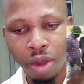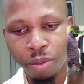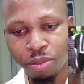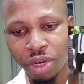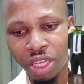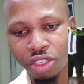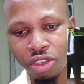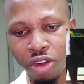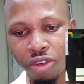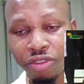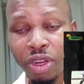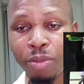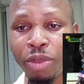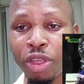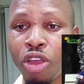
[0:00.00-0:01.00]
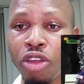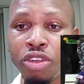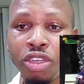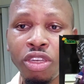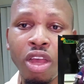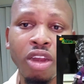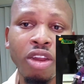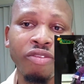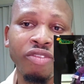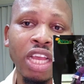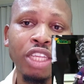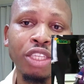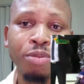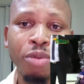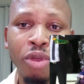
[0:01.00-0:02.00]
press conference, because none of
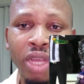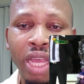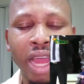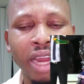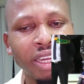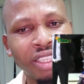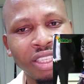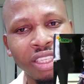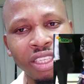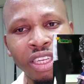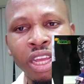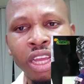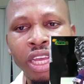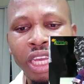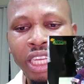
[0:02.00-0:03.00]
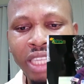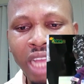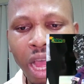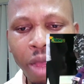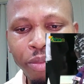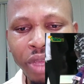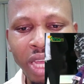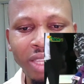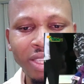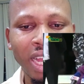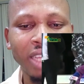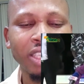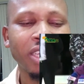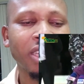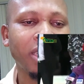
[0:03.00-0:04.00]
them spoke anything. It appears
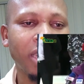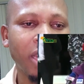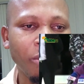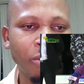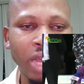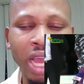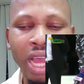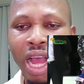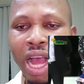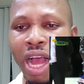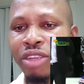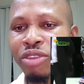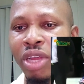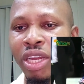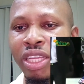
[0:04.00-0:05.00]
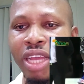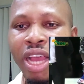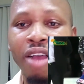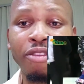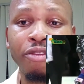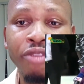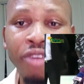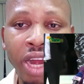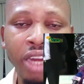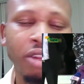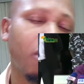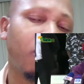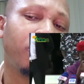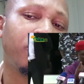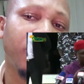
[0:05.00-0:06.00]
that they were actually afraid of